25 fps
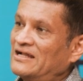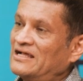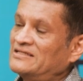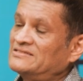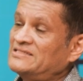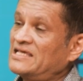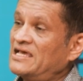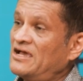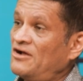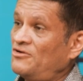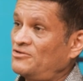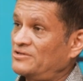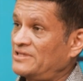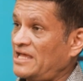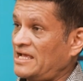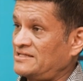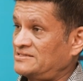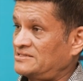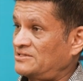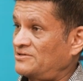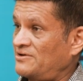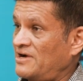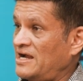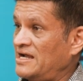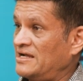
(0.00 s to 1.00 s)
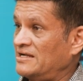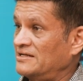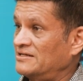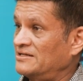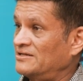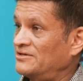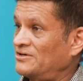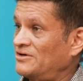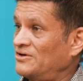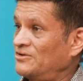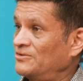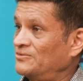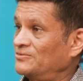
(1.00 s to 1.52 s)
I say, oh, that's great.
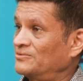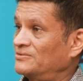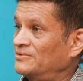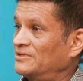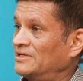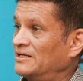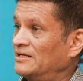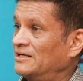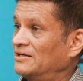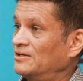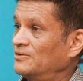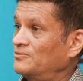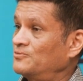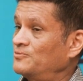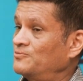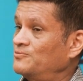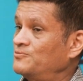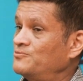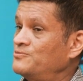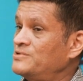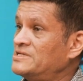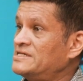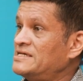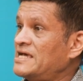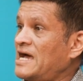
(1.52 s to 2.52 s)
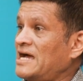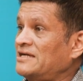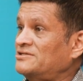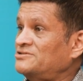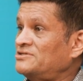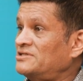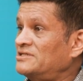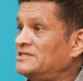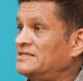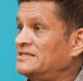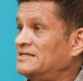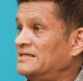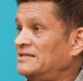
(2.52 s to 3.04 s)
We
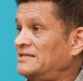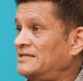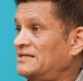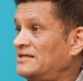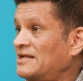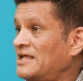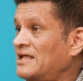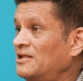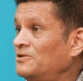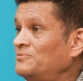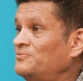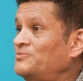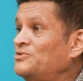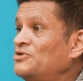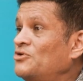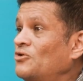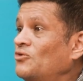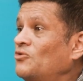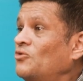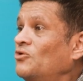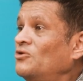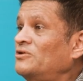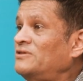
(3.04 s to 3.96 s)
actually can help your